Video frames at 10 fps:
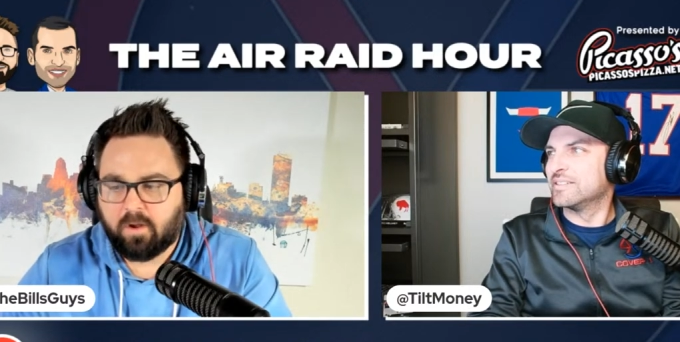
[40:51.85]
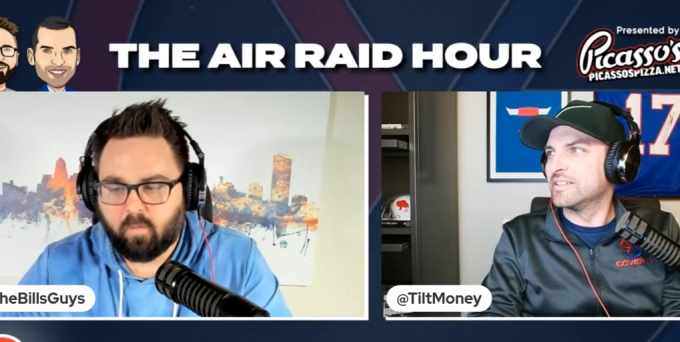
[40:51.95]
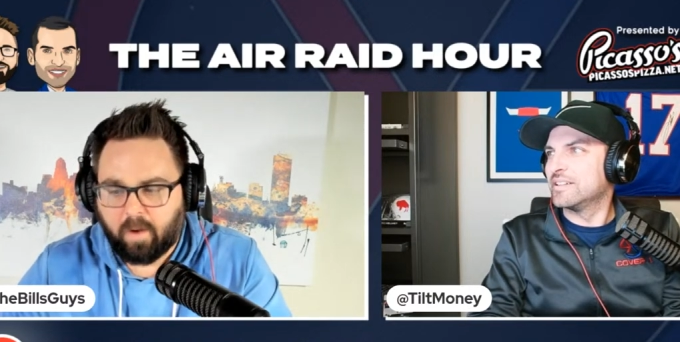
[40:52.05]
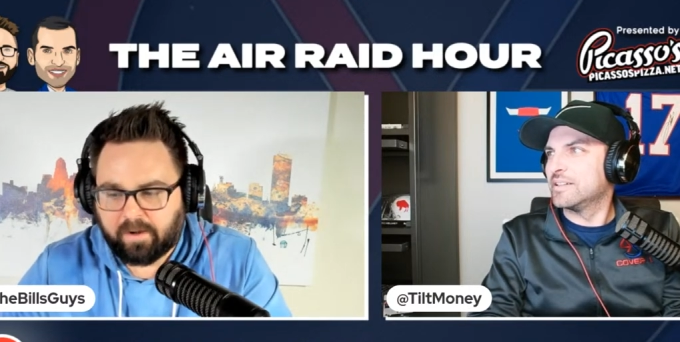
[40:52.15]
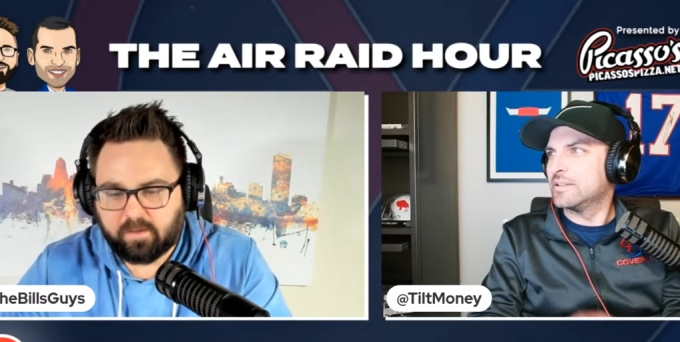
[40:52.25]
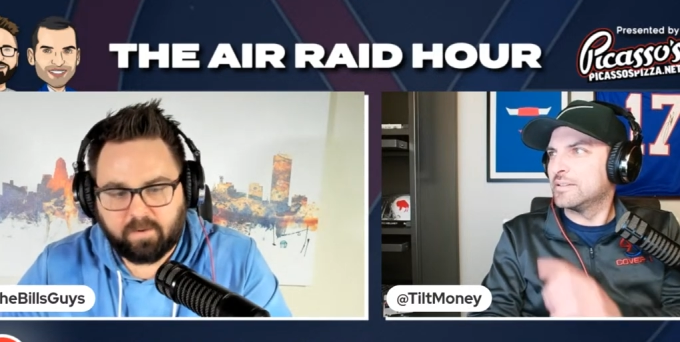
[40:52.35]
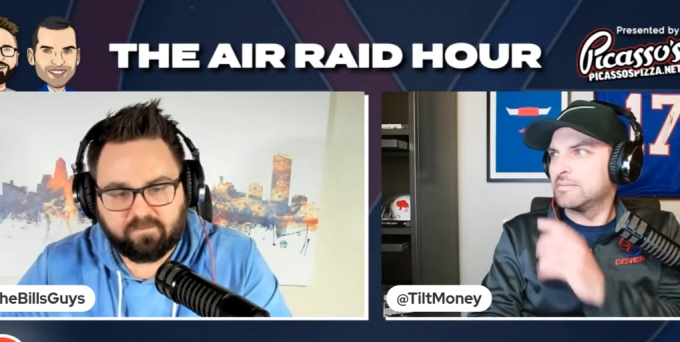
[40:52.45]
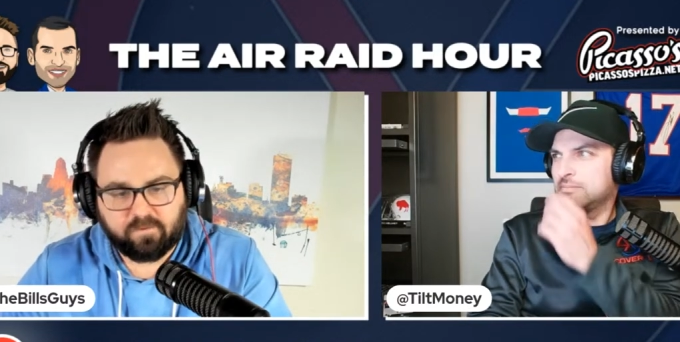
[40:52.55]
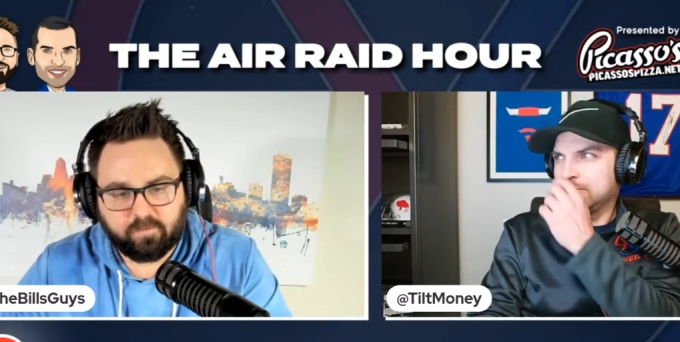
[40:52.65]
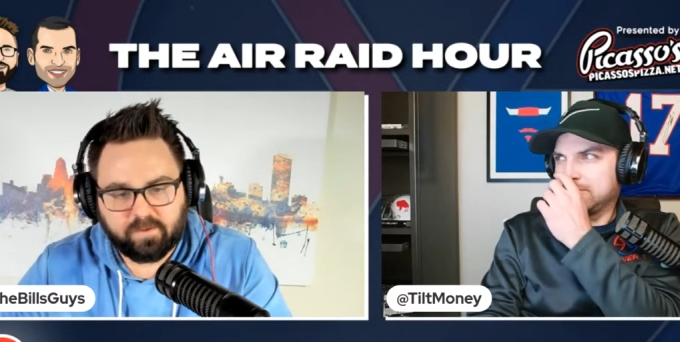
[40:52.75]
Speaker 1: Why do the
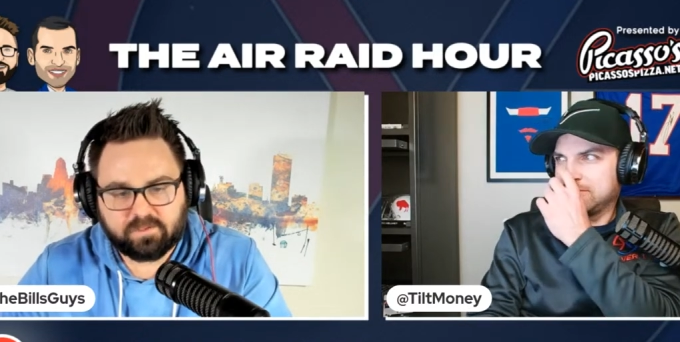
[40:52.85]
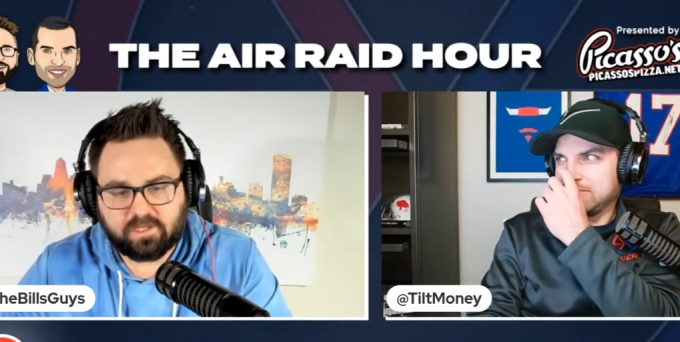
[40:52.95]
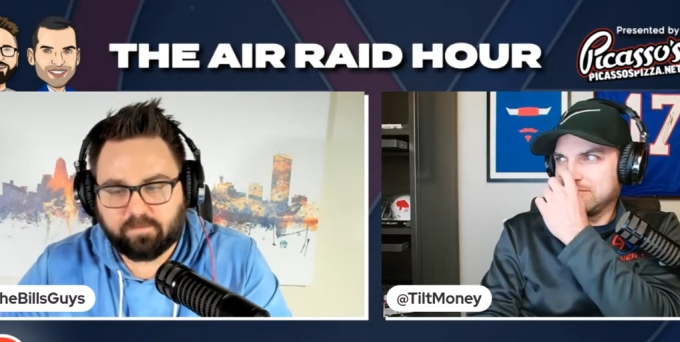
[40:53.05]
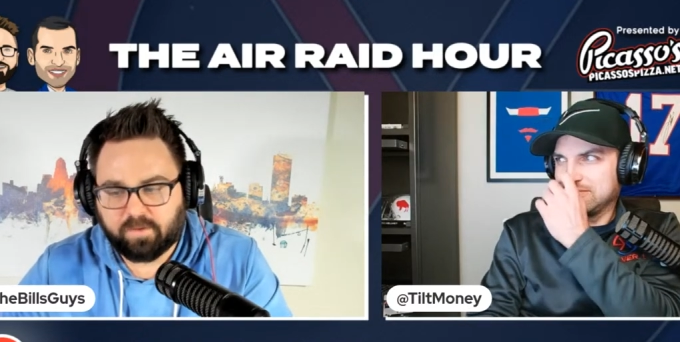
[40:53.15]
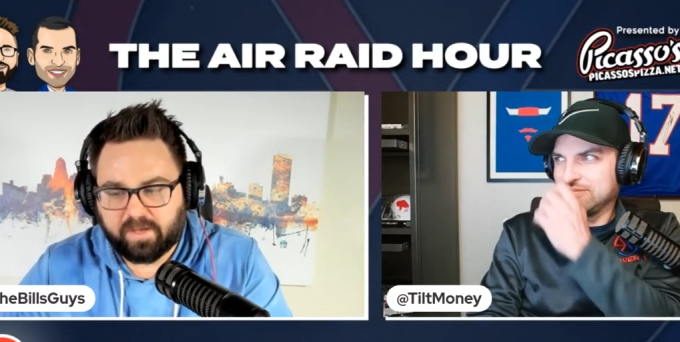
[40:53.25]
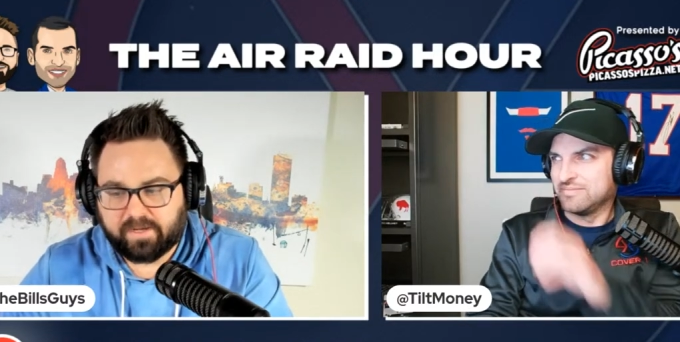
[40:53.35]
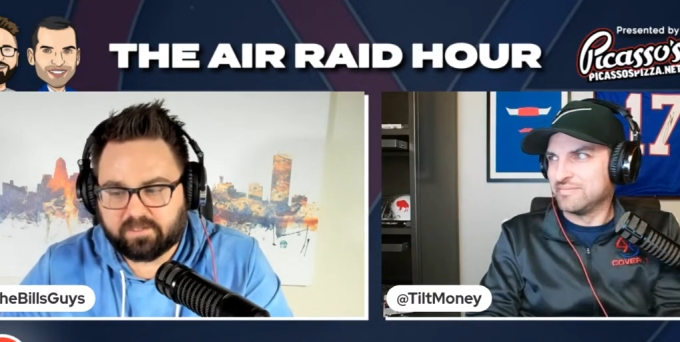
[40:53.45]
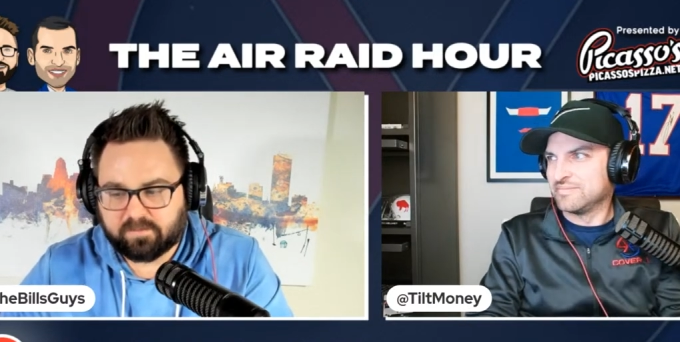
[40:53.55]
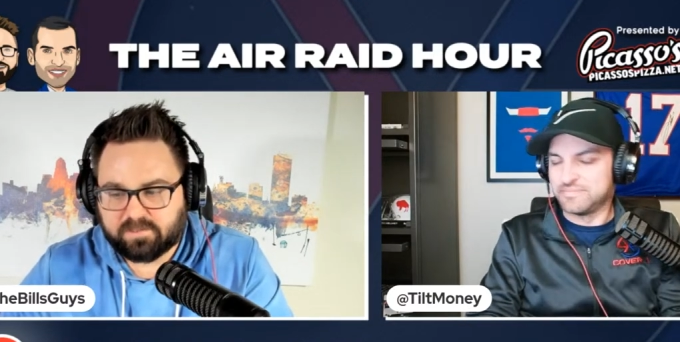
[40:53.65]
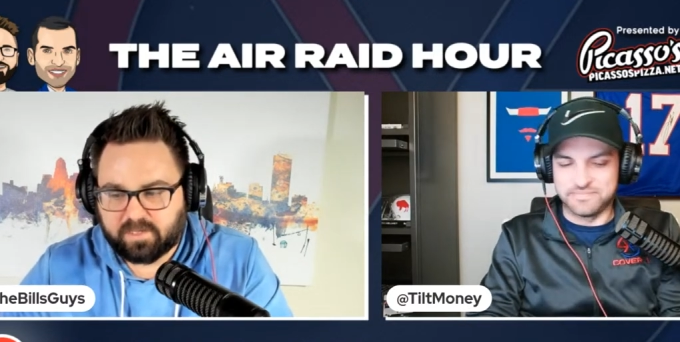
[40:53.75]
Buffalo Bills keep playing
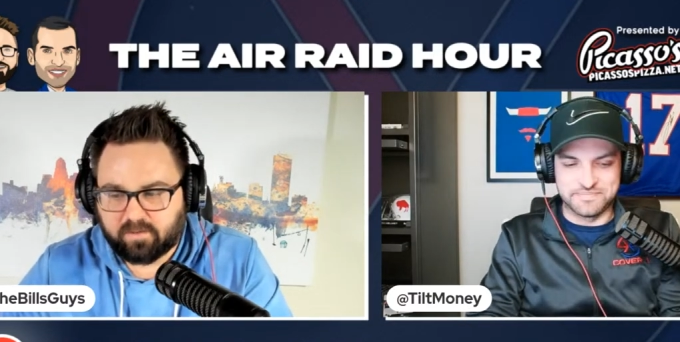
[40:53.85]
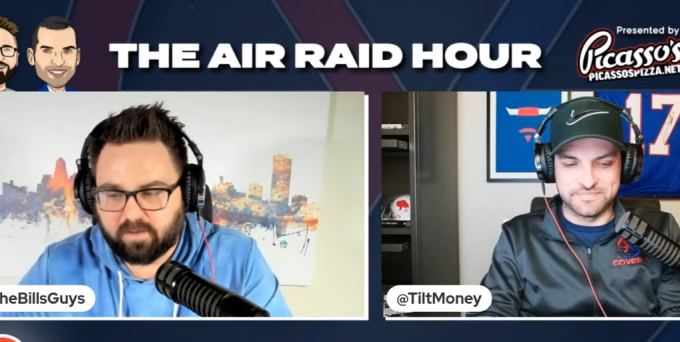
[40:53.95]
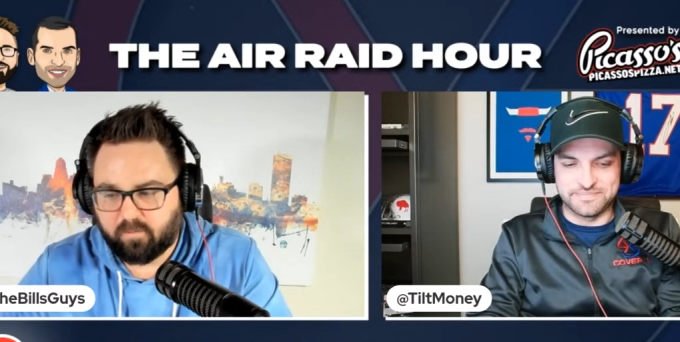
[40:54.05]
Tim Settle